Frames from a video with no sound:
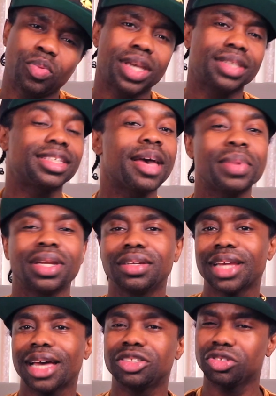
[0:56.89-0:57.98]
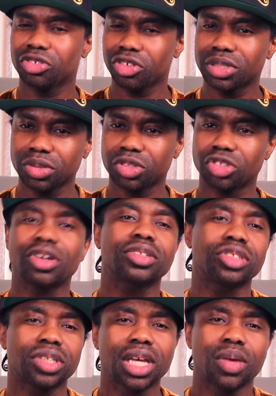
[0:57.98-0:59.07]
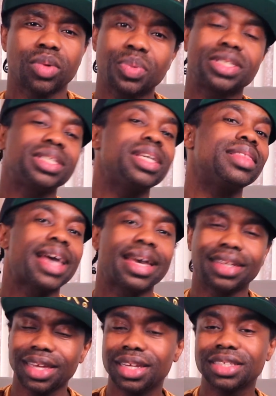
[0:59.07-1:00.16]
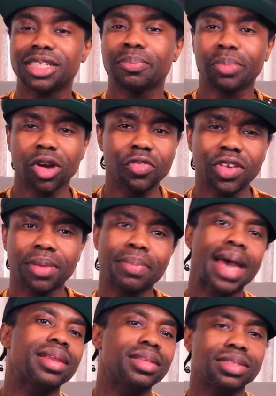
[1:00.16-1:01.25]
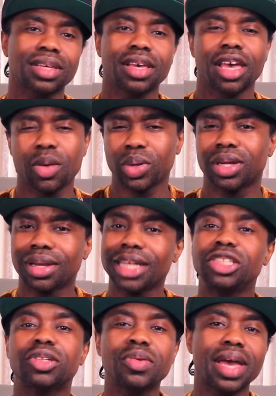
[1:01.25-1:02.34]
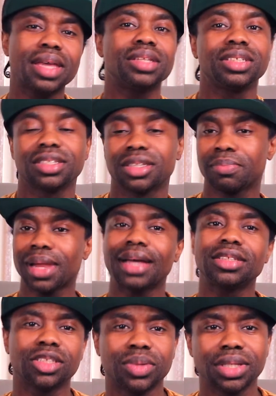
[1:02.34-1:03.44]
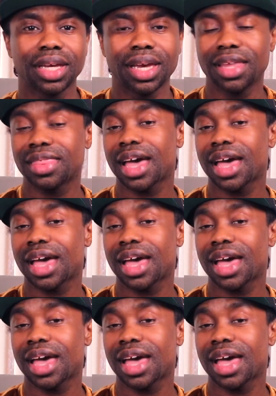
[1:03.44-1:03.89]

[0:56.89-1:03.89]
we examine a natural crystal structure, we will see that it is in perfect balance, and when electrical energy is applied to it, it